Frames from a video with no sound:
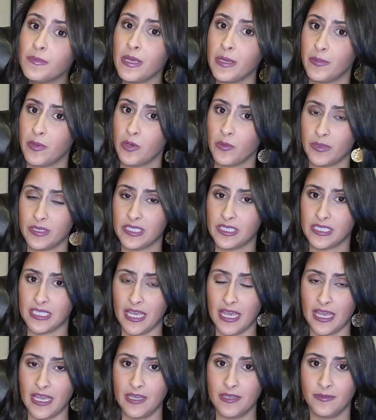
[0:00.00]
people would
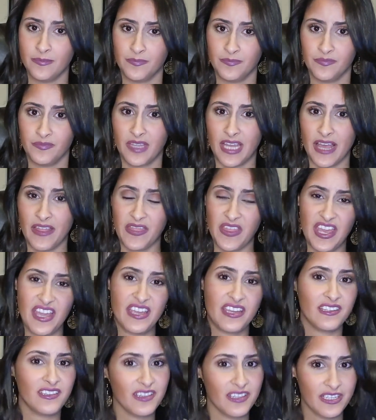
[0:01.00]
say that they
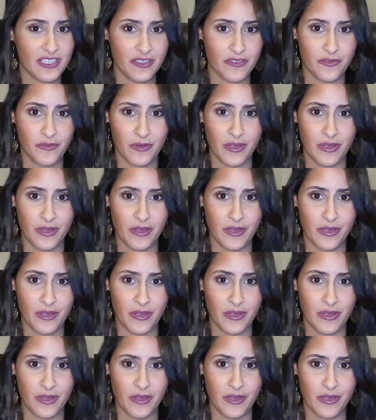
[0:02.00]
can live